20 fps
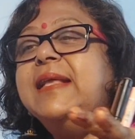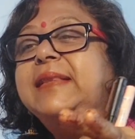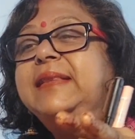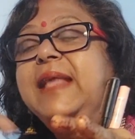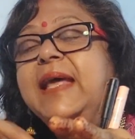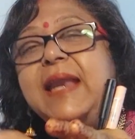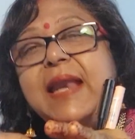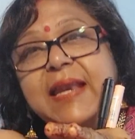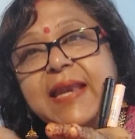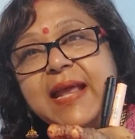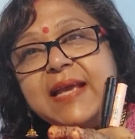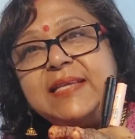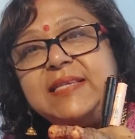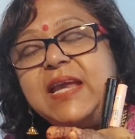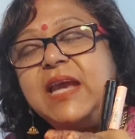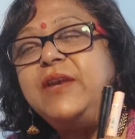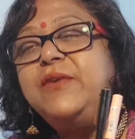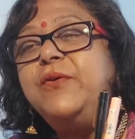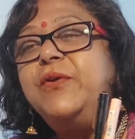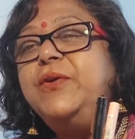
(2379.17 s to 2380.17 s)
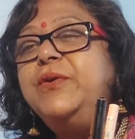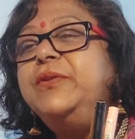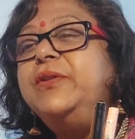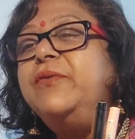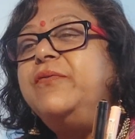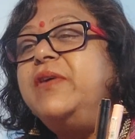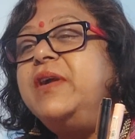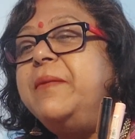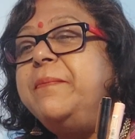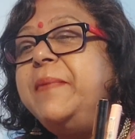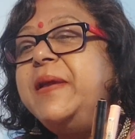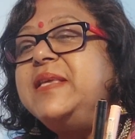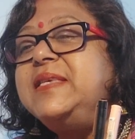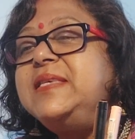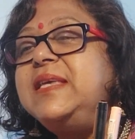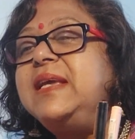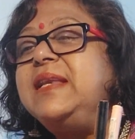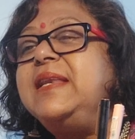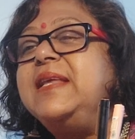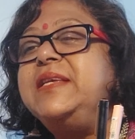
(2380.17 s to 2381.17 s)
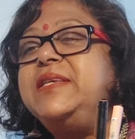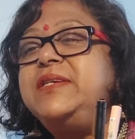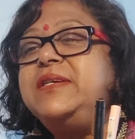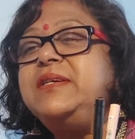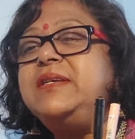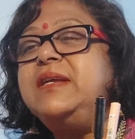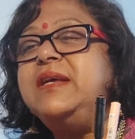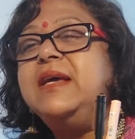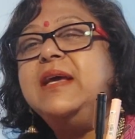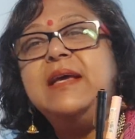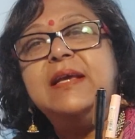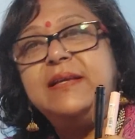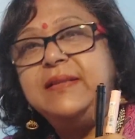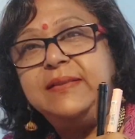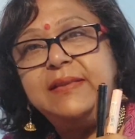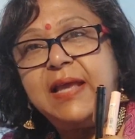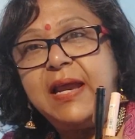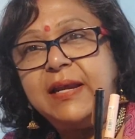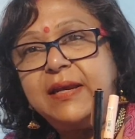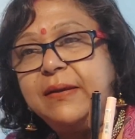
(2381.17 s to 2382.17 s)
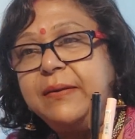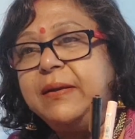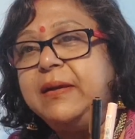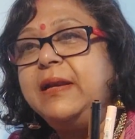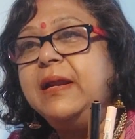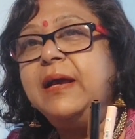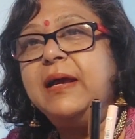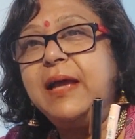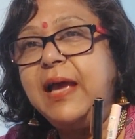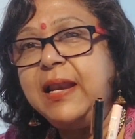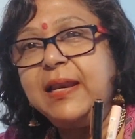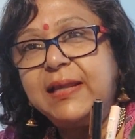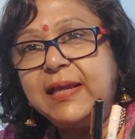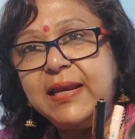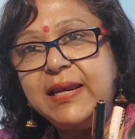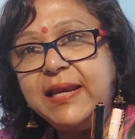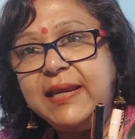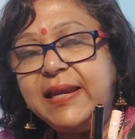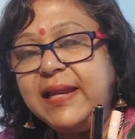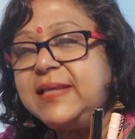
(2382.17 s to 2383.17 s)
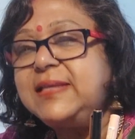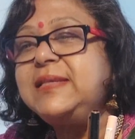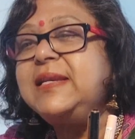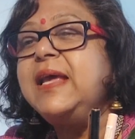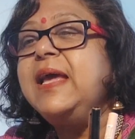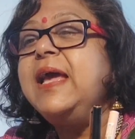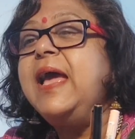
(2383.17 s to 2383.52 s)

Then next I told you the word basic nature, that alkali test.